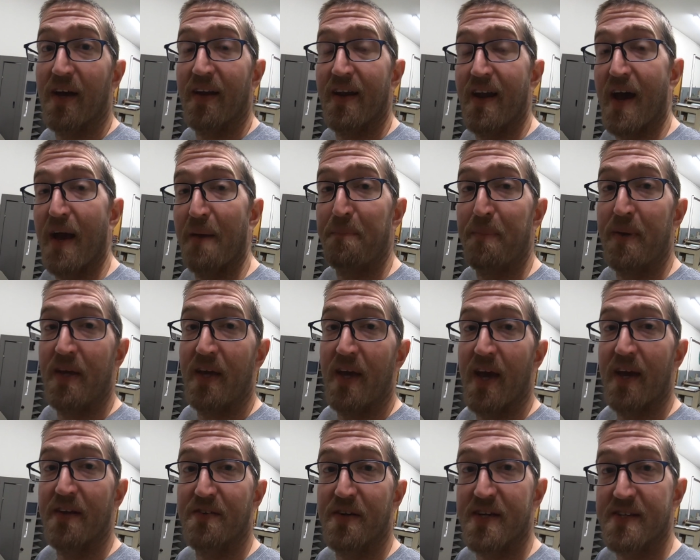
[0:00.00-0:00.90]
an IP
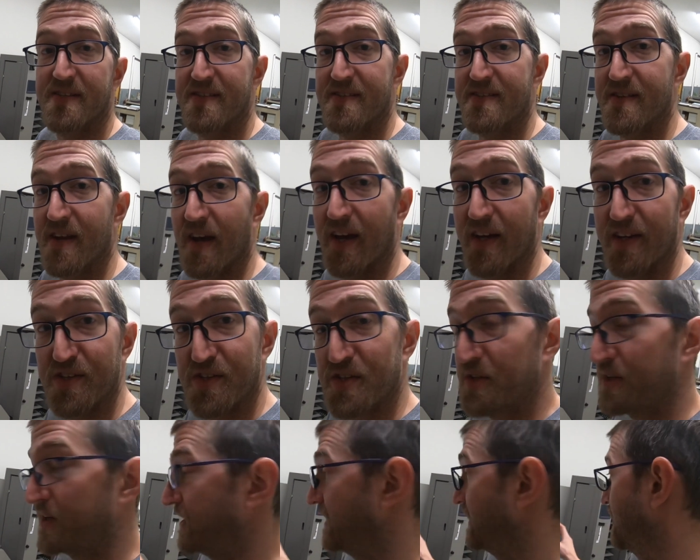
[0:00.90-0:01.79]
address assigned
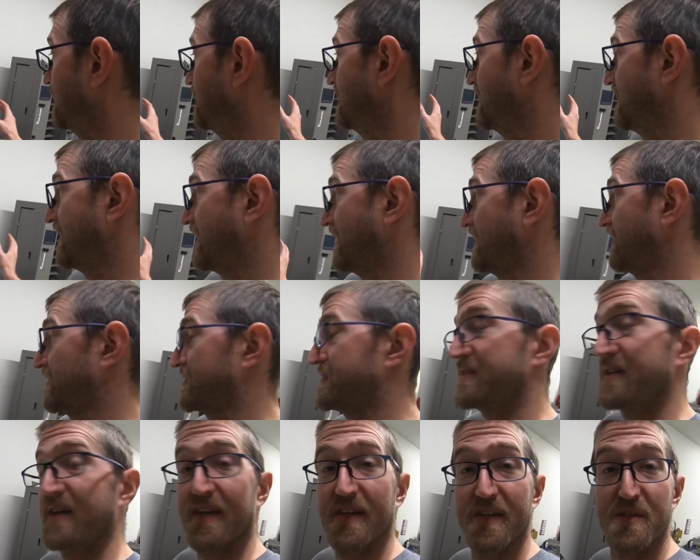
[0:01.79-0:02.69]
to it, and it looks
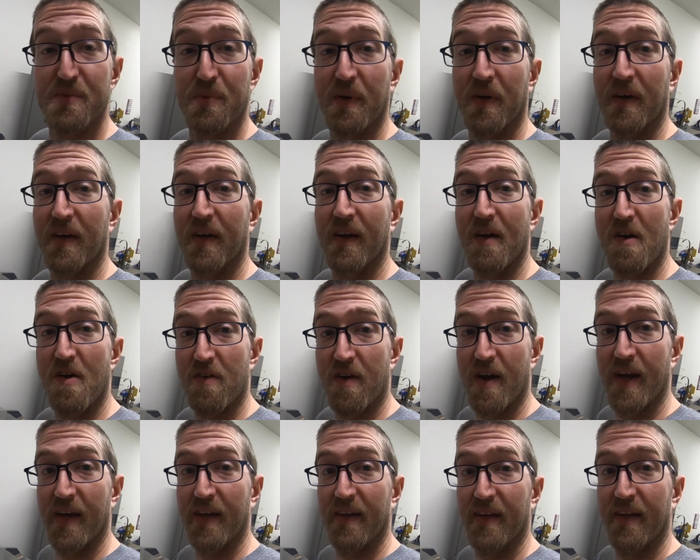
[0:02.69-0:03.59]
like it's working all
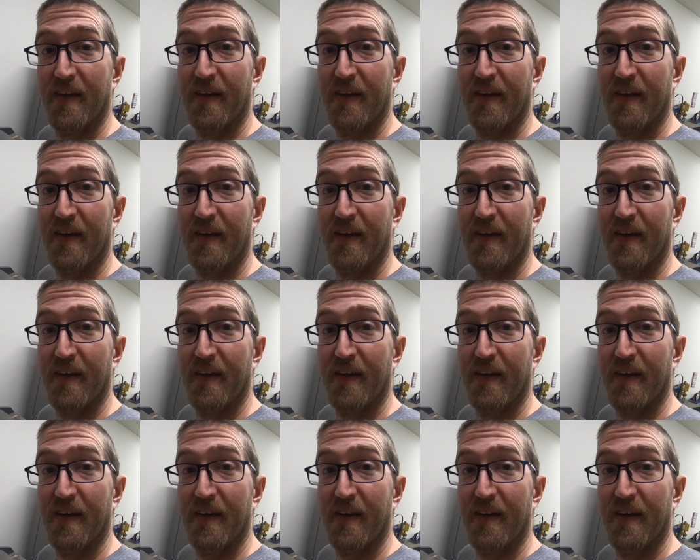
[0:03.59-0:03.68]
right.